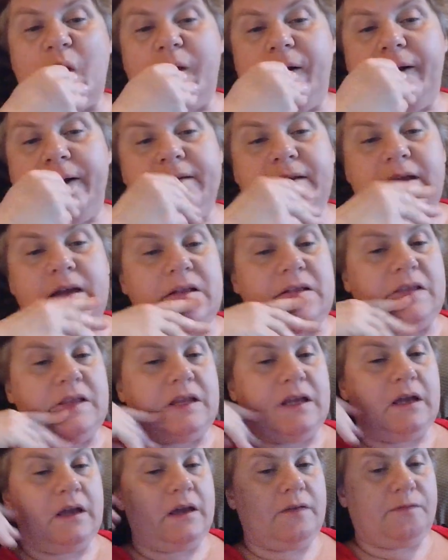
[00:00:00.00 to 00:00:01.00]
uh, getting
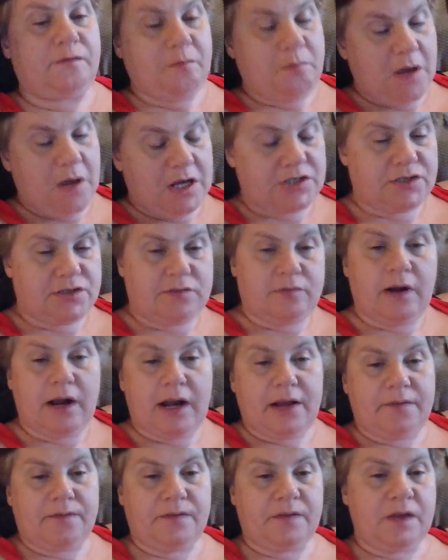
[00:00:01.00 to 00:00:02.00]
the information
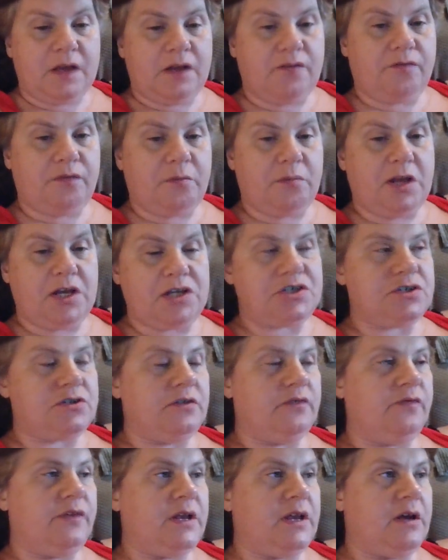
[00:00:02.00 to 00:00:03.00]
ready for the
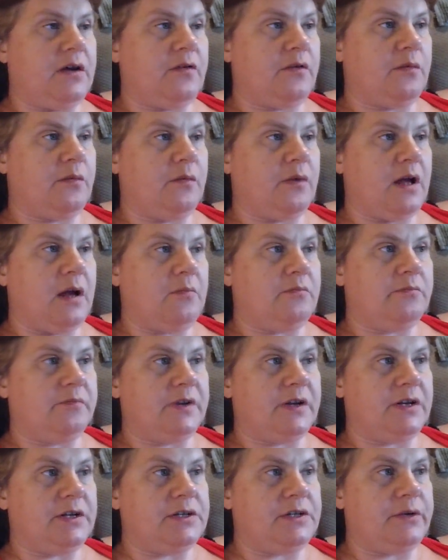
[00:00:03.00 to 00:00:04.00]
informational video that I'm
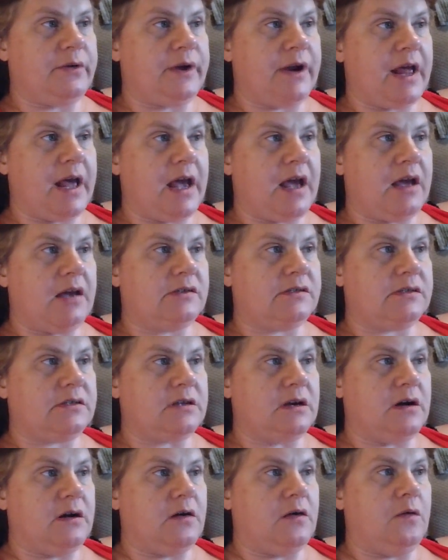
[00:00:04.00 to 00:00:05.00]
going to do today.
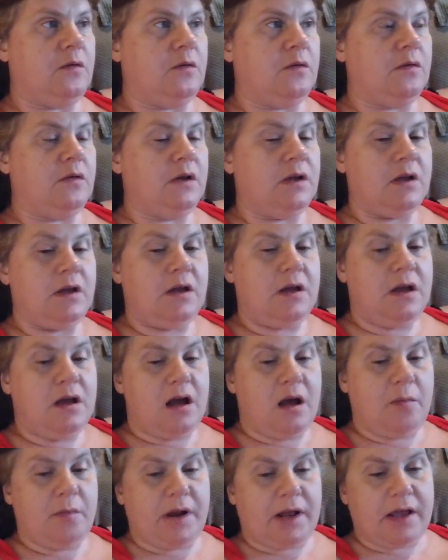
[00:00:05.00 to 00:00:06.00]
So
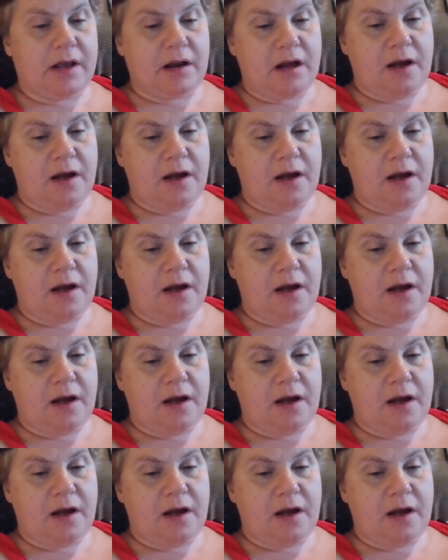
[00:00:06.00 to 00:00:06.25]
I'm going to get